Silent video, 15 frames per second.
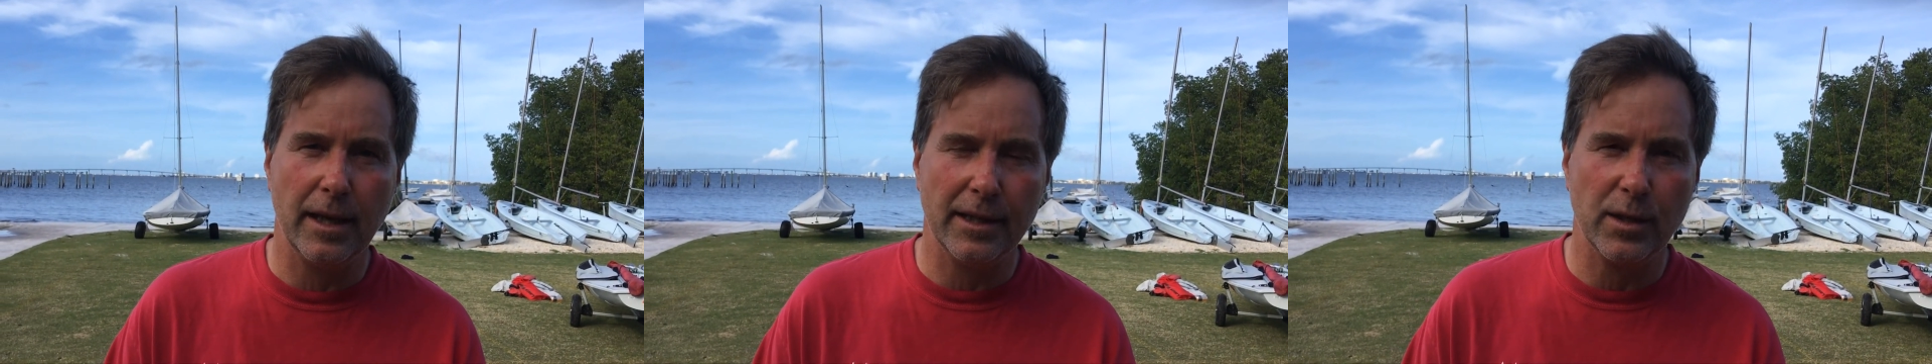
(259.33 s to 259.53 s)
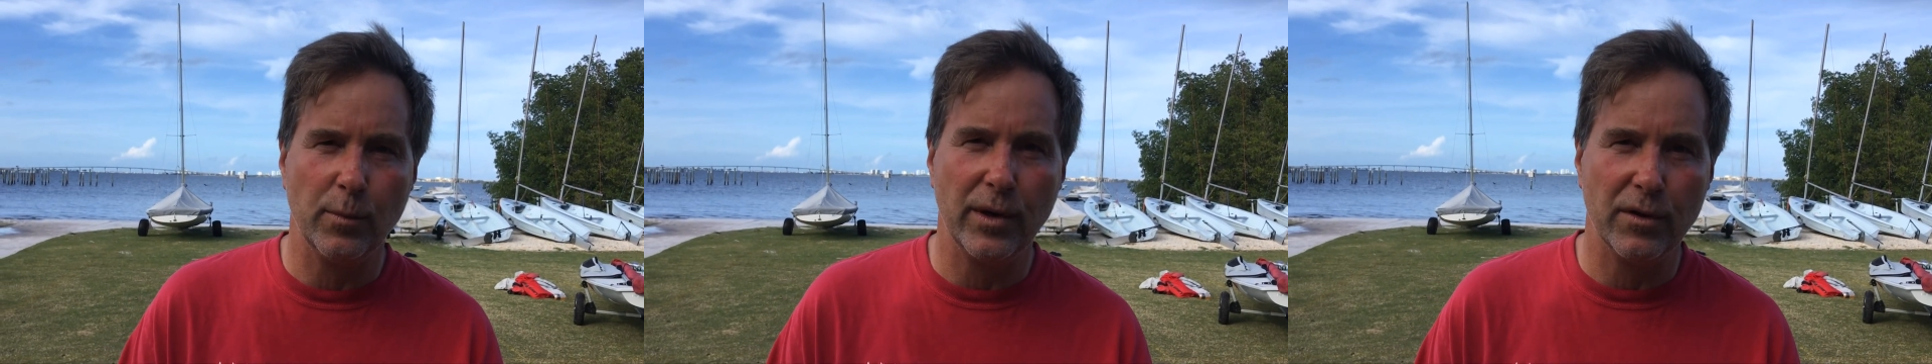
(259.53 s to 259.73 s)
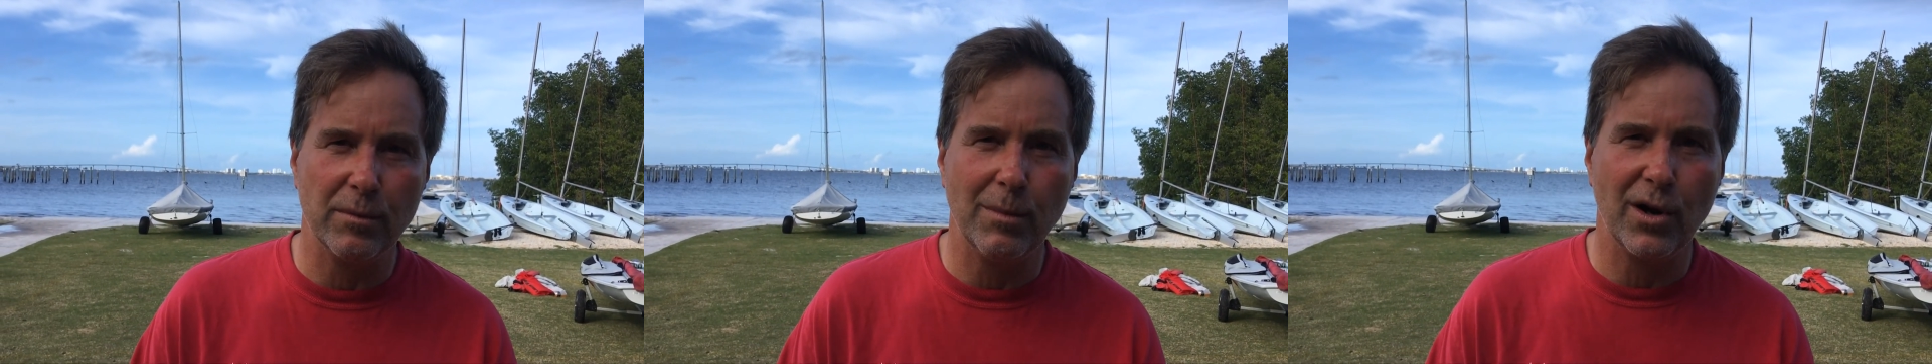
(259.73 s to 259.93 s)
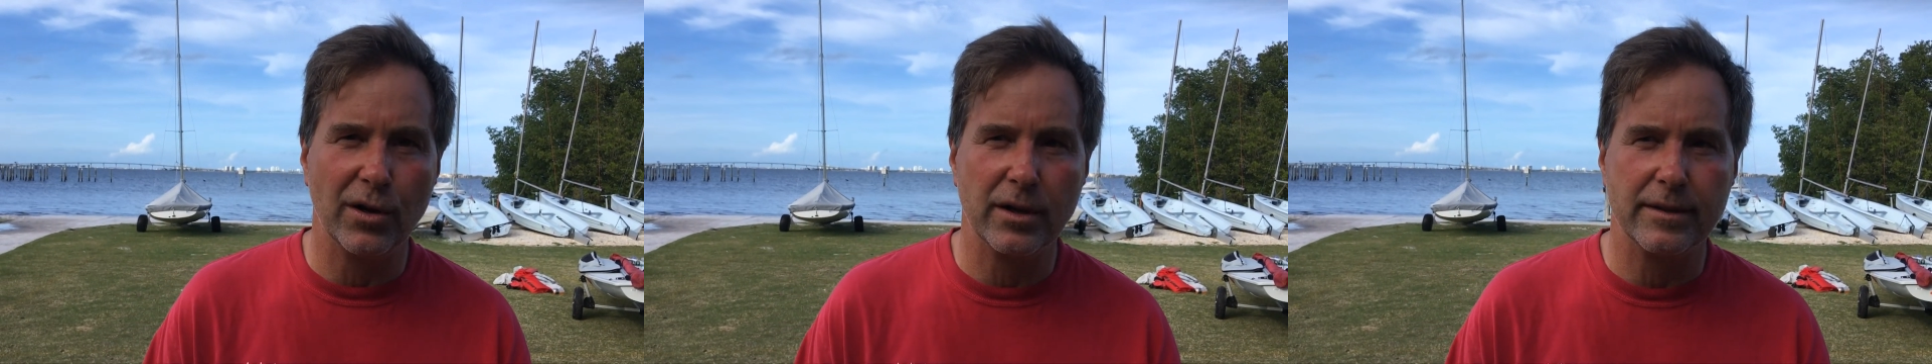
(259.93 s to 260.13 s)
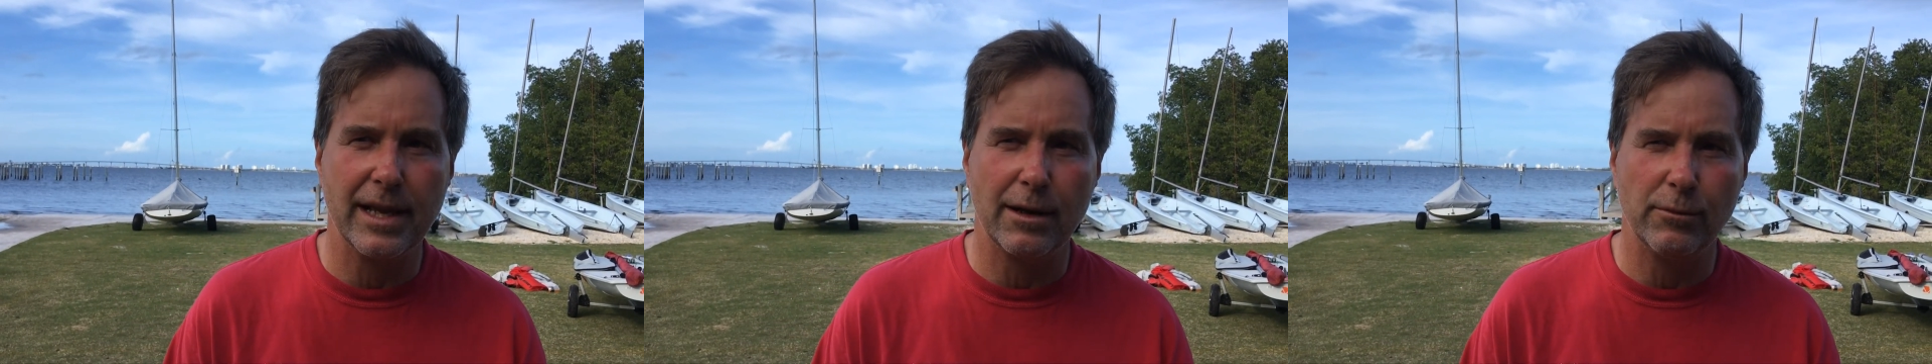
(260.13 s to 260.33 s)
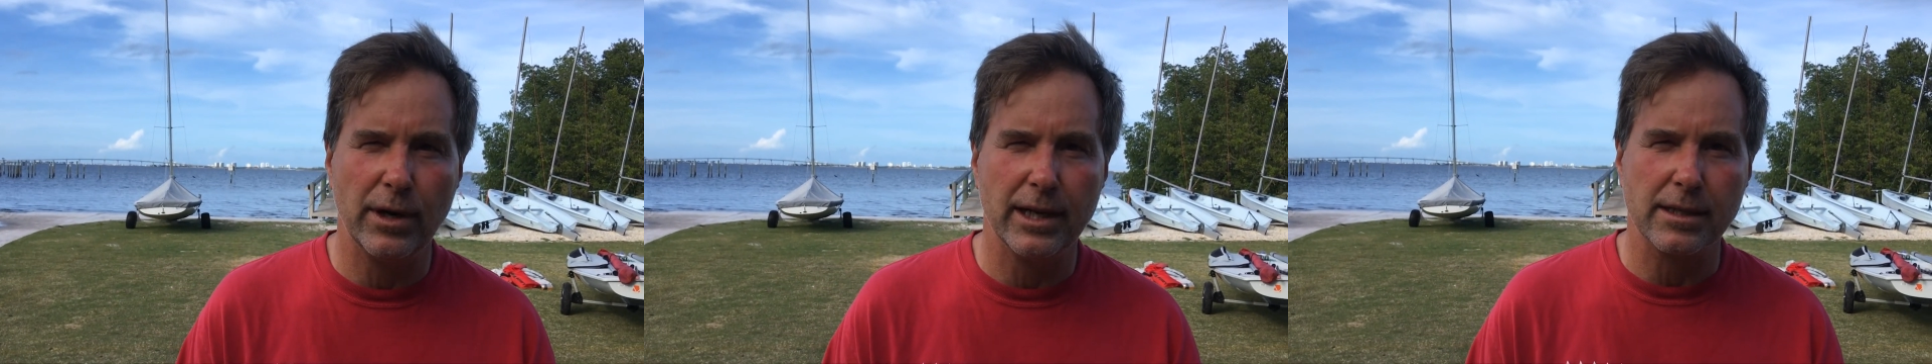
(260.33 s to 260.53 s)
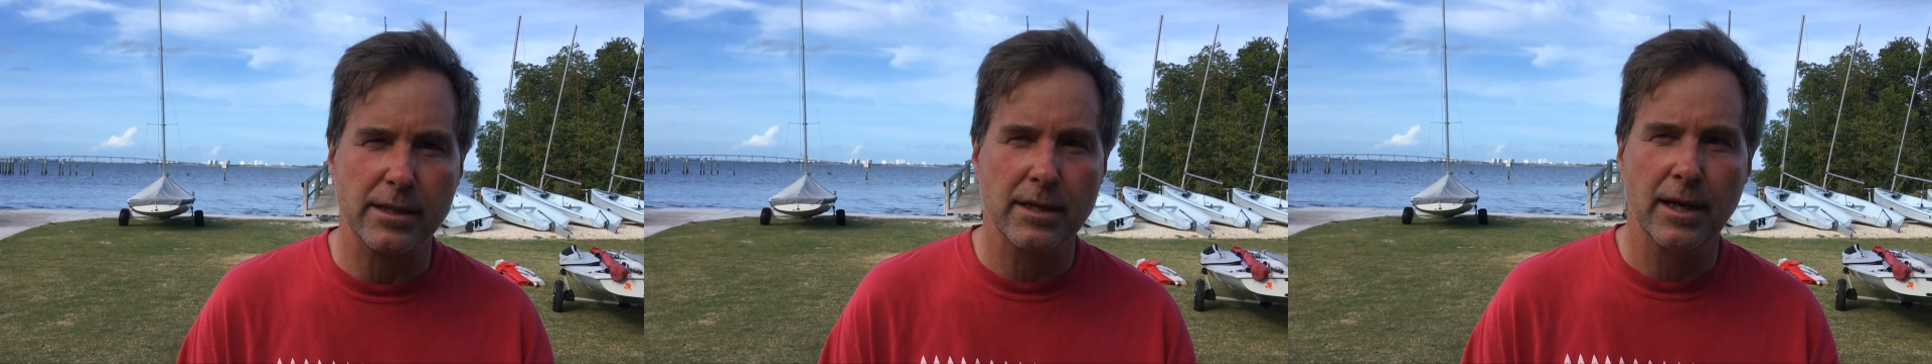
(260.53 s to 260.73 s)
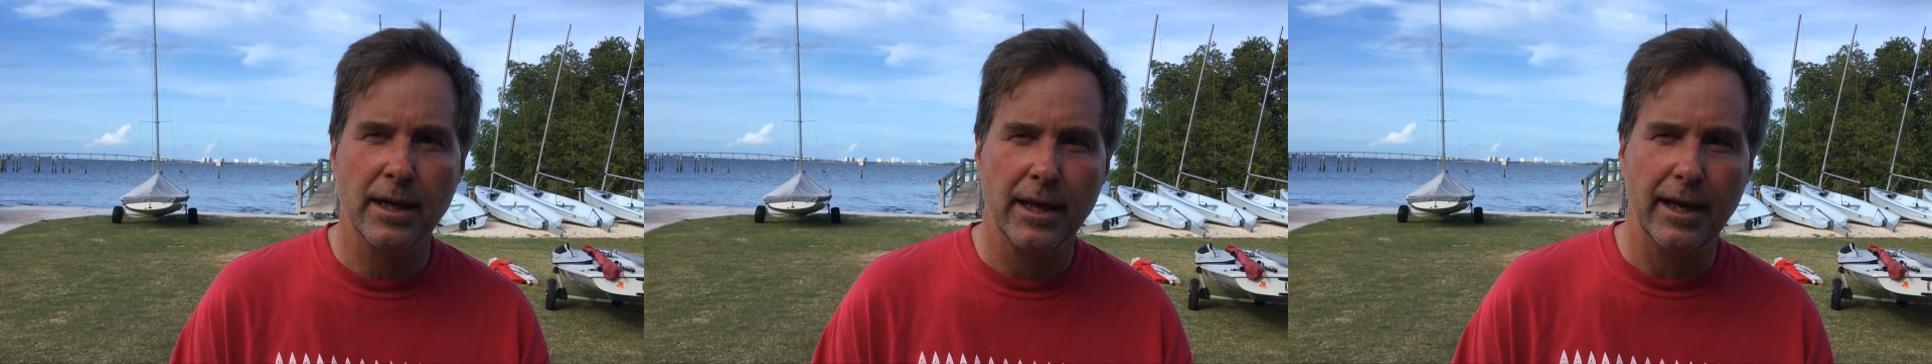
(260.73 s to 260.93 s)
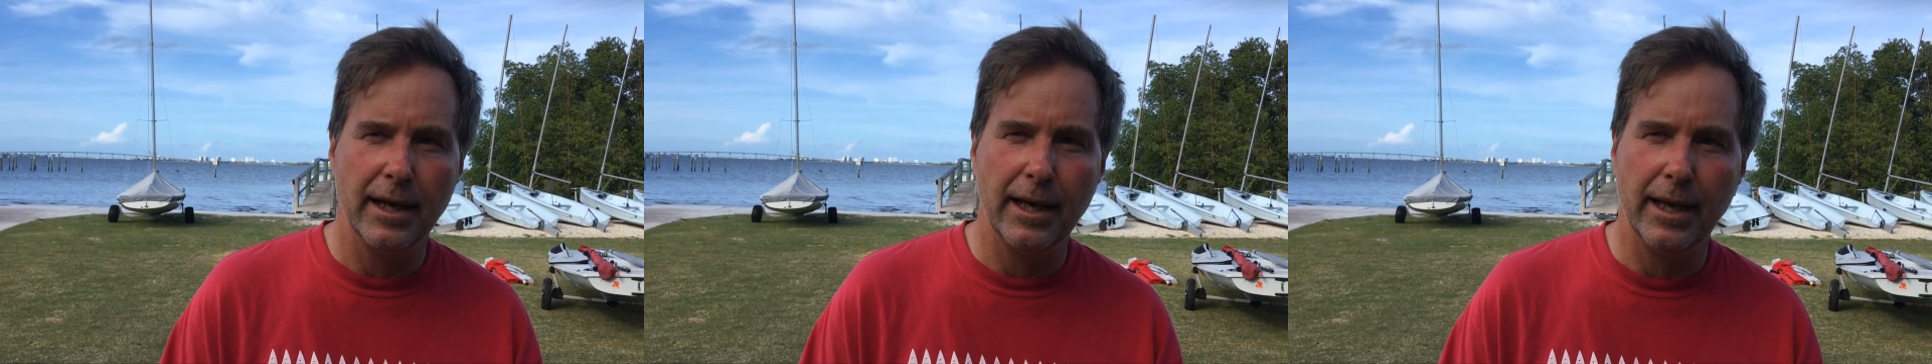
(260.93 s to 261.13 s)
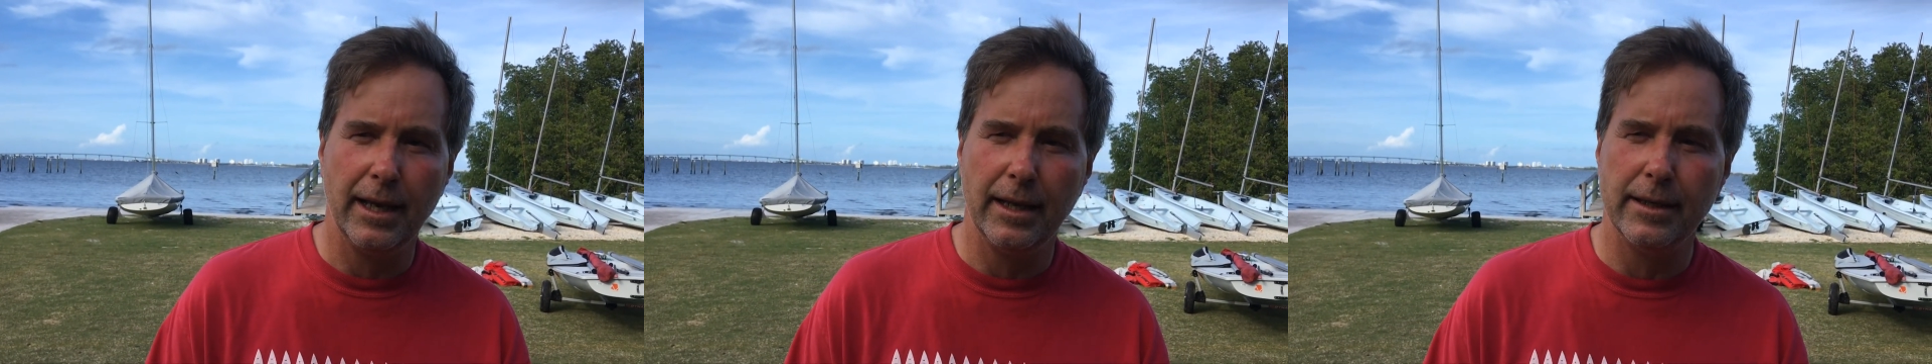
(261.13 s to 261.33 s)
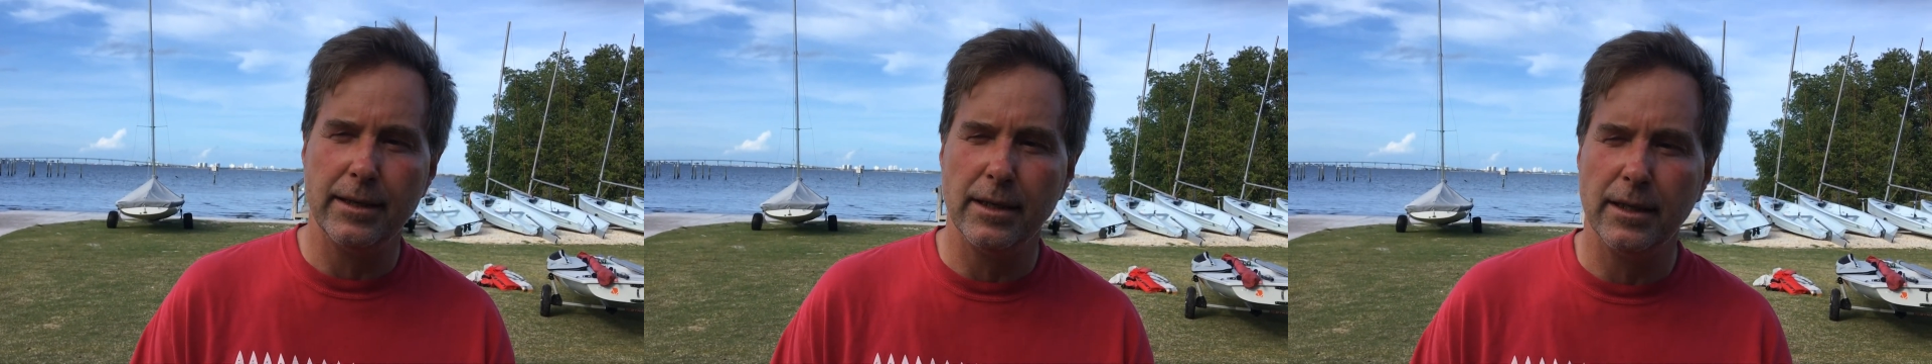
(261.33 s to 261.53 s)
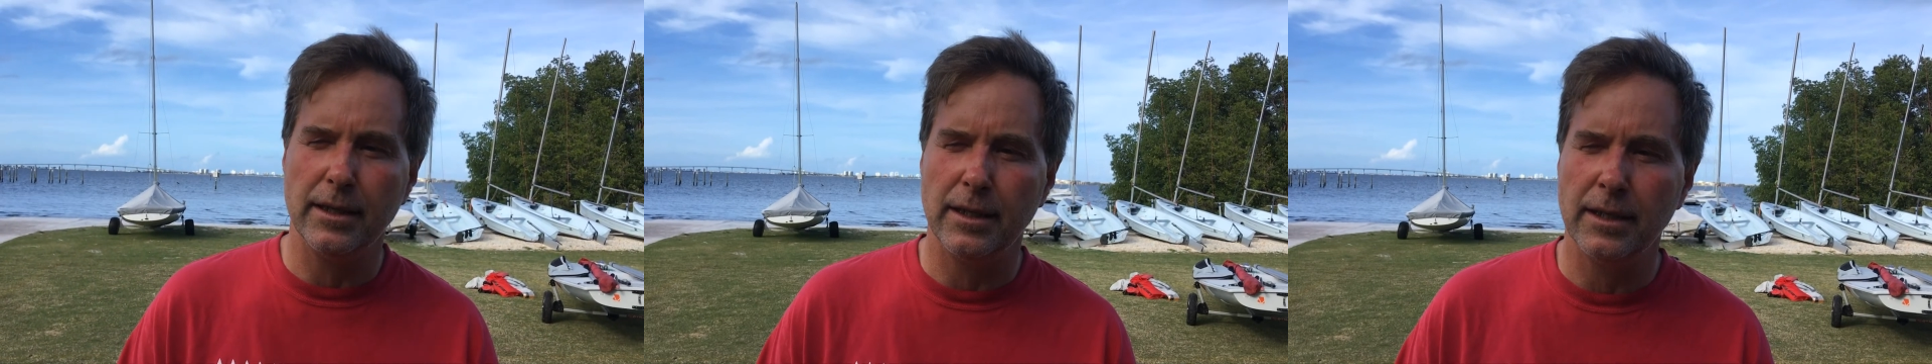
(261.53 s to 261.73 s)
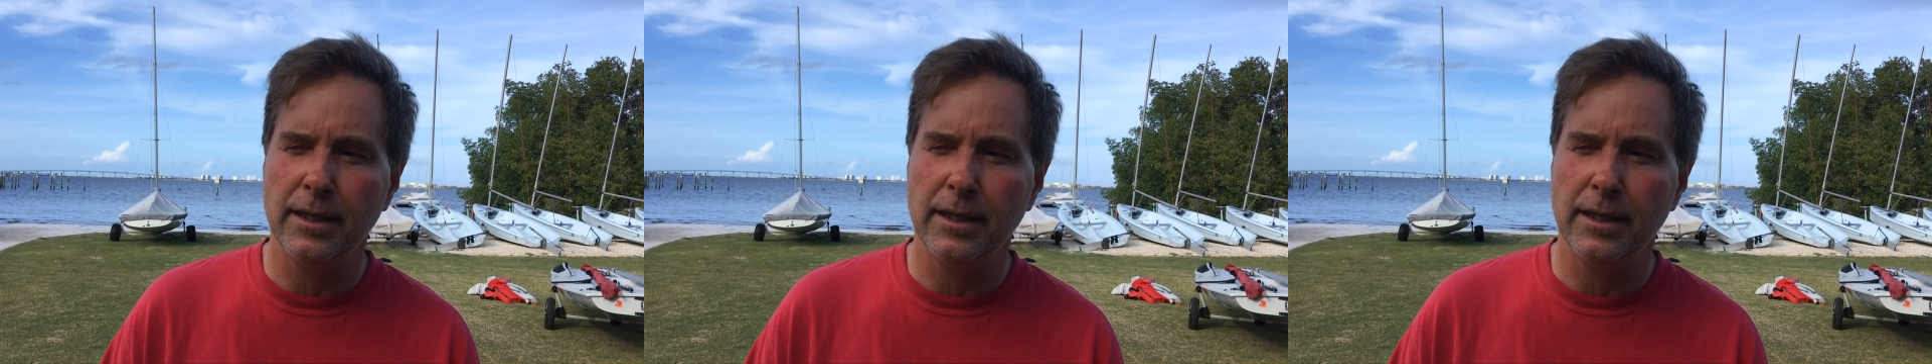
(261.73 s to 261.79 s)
at the winter mark in that race. And